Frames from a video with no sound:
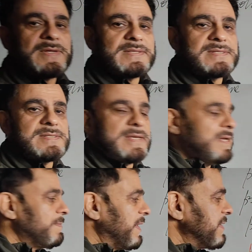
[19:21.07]
This is
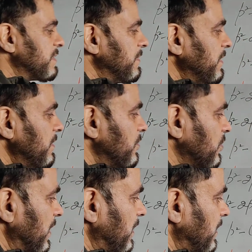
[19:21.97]
a minus b
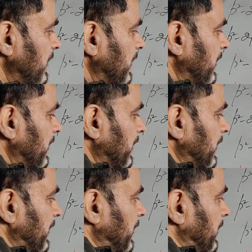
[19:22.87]
square.
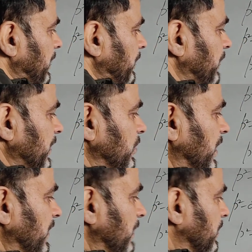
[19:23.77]
When you
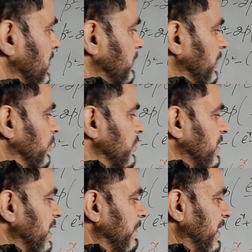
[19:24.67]
have a plus b whole
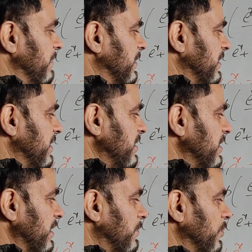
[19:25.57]
square minus b, this
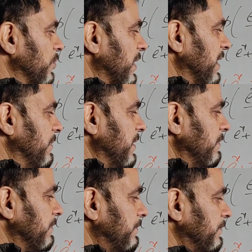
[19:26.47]
is your
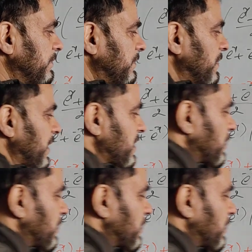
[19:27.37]
4ab minus